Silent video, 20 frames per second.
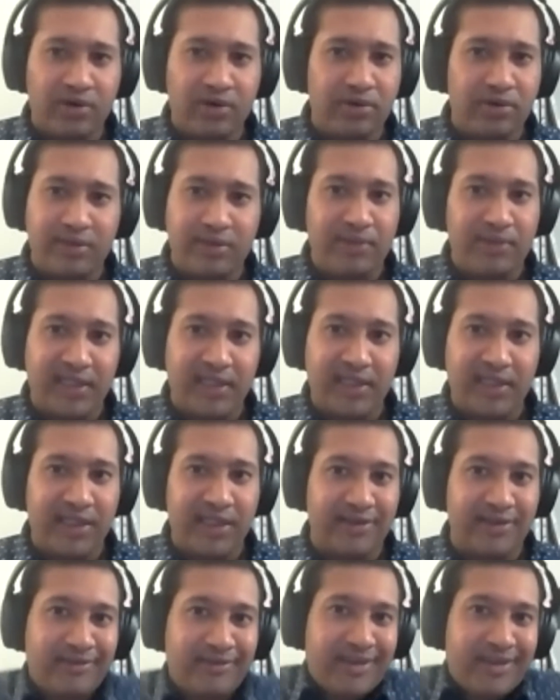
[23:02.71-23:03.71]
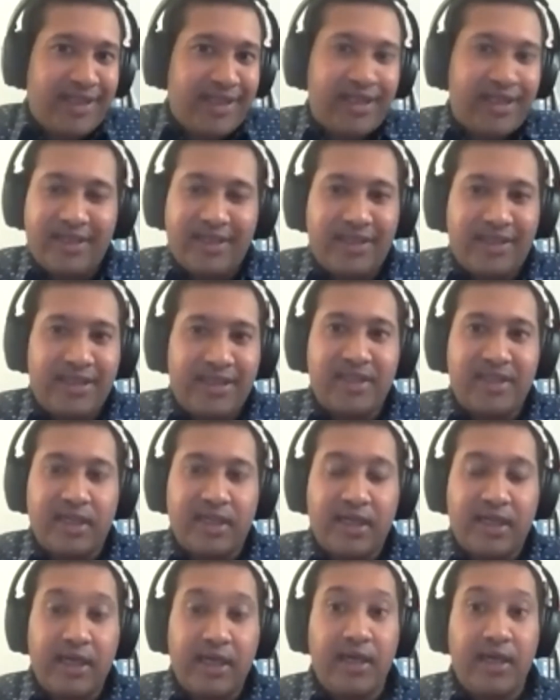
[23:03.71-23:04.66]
home, I plug it in, like it does it.